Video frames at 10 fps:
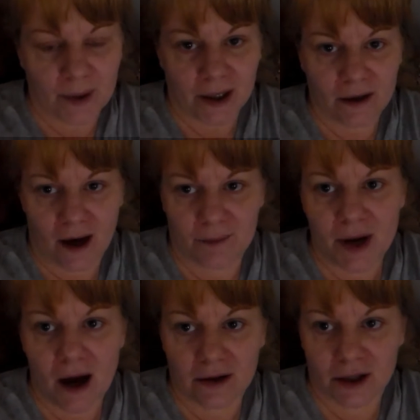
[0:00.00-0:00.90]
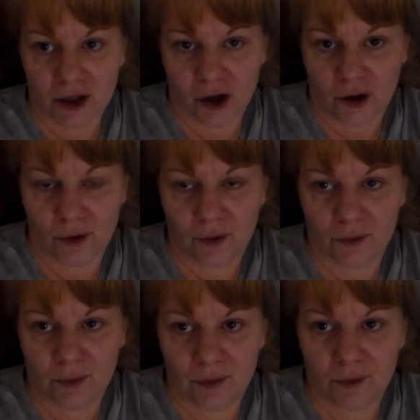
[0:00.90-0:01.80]
But I'm not gonna
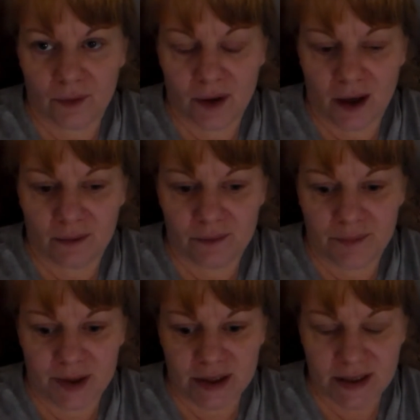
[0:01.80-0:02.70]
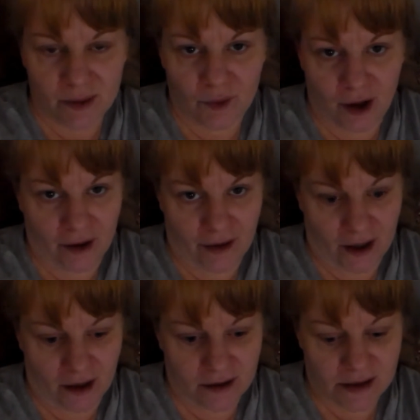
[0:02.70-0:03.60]
go and be somewhere
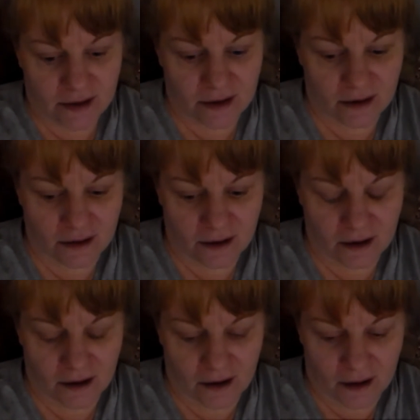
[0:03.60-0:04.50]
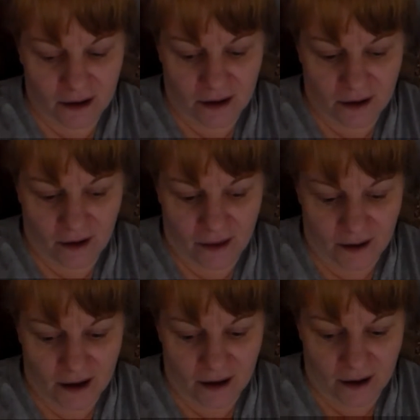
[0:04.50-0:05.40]
that
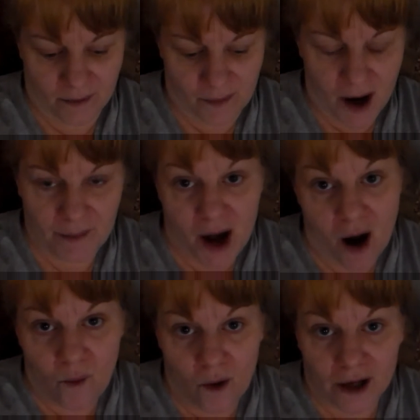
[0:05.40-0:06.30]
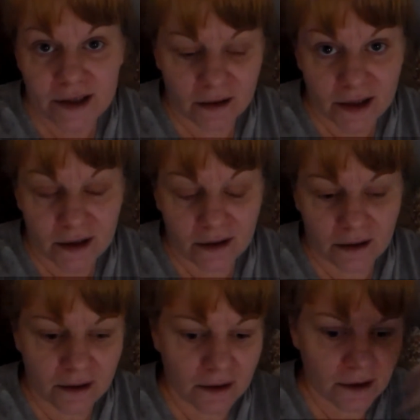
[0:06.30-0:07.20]
I'm not wanted.
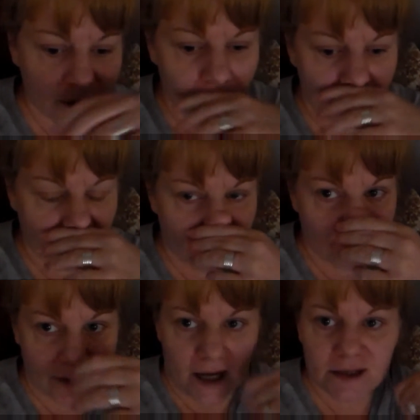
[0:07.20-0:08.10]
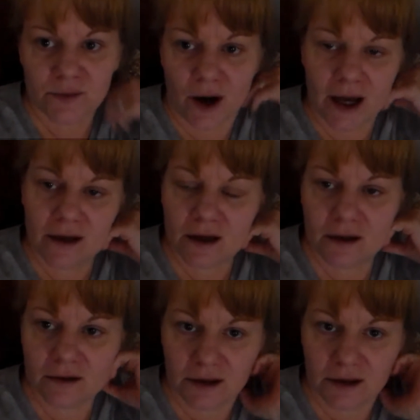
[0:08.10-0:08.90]
That's why,